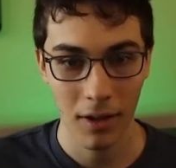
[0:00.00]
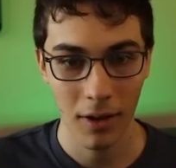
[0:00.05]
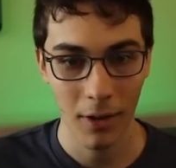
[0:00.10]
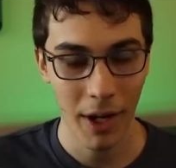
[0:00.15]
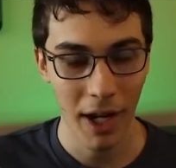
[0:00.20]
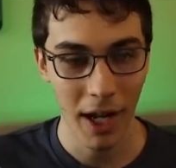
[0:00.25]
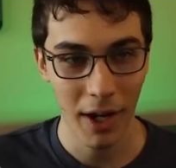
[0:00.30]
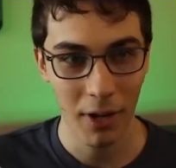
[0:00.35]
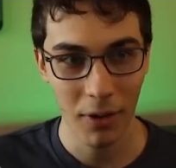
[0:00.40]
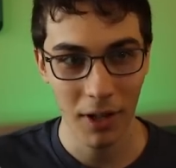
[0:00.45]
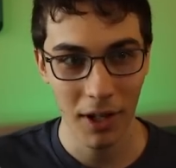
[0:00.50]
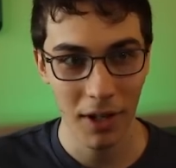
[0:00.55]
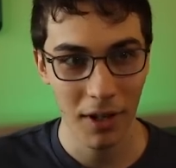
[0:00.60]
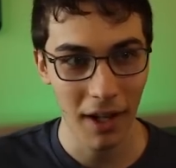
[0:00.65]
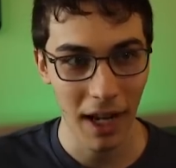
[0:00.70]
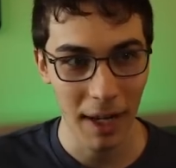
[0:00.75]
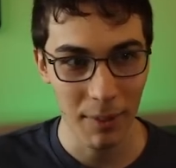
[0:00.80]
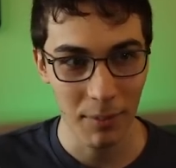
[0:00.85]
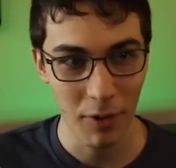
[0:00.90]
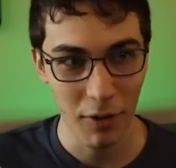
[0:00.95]
Okay, I don't need
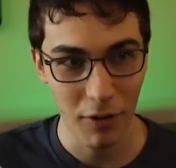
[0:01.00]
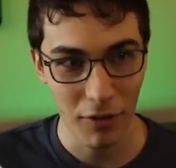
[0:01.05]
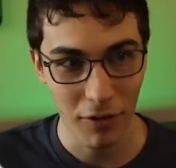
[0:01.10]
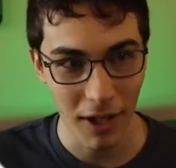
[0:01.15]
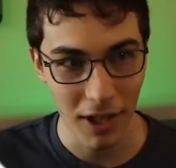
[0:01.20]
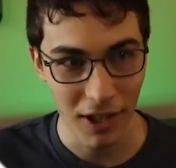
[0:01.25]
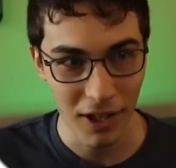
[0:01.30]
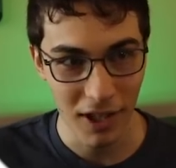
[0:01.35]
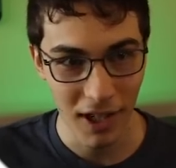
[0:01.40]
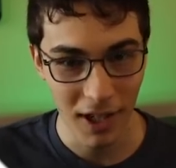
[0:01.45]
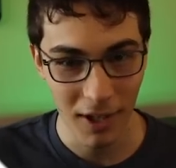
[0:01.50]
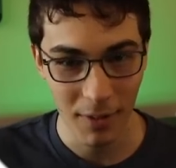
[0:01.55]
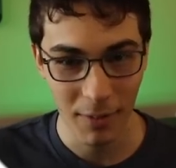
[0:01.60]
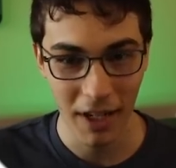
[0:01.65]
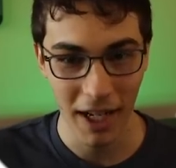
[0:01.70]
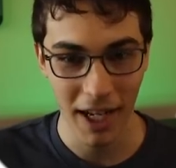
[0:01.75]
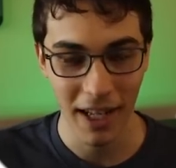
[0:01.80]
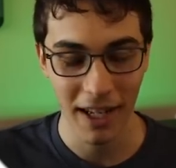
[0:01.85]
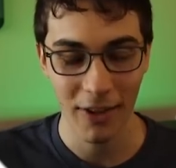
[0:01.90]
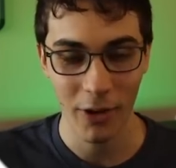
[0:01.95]
to, I'm refreshing,
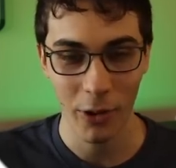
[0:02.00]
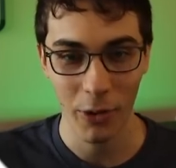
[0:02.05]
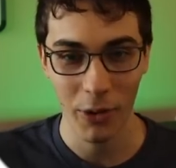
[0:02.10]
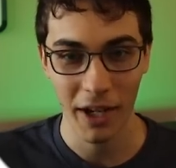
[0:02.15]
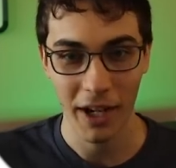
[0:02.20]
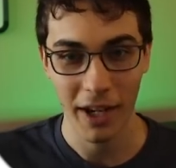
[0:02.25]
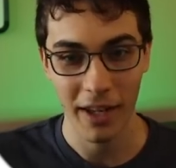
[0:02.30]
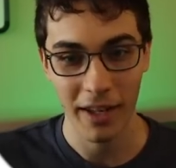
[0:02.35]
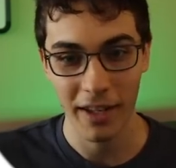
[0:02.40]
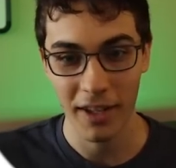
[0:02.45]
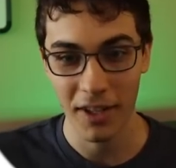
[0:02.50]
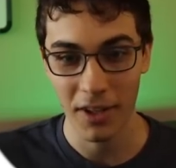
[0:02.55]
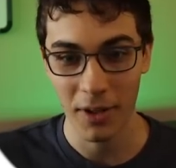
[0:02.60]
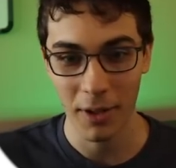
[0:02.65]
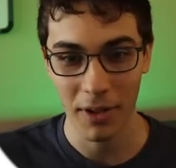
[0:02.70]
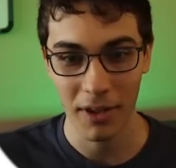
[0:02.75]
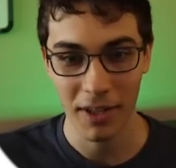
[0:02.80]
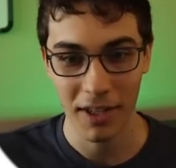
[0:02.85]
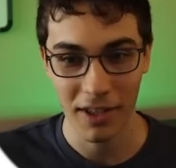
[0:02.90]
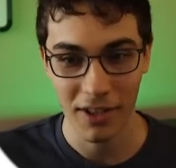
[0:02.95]
but I don't think I need
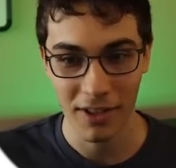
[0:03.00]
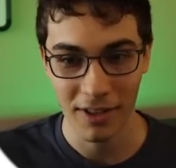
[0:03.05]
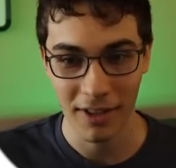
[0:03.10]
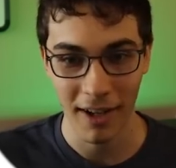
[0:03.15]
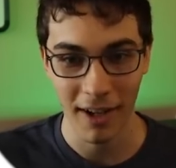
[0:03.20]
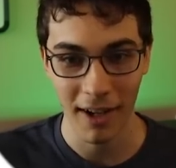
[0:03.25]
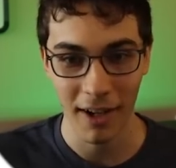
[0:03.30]
to. I think it just